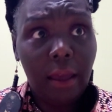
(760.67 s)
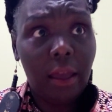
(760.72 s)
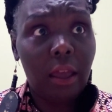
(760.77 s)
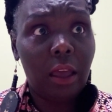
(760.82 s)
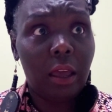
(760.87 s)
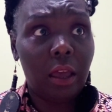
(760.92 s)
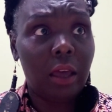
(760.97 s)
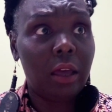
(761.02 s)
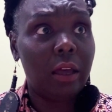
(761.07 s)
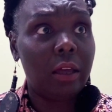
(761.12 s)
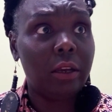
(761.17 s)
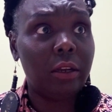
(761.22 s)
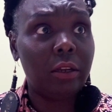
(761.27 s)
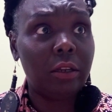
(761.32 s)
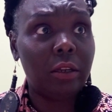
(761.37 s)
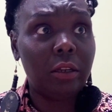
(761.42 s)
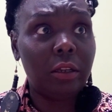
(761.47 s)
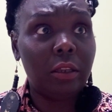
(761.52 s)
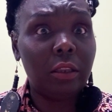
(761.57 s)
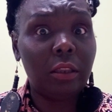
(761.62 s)

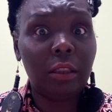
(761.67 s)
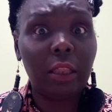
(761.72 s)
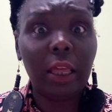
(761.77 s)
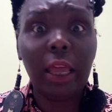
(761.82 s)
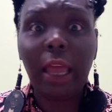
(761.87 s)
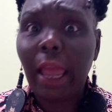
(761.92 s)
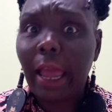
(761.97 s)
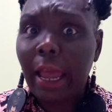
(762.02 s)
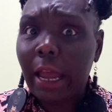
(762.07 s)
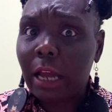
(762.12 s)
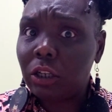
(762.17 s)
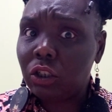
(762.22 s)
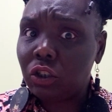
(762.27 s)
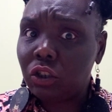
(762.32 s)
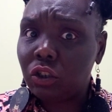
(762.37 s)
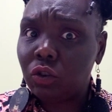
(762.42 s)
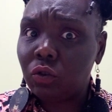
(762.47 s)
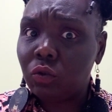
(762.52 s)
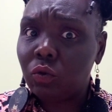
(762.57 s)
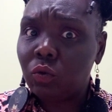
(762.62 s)
and they
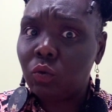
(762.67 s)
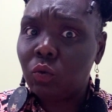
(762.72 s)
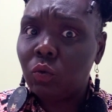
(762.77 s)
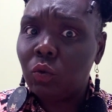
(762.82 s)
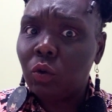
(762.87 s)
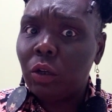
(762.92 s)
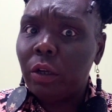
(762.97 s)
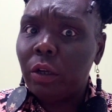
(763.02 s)
asked you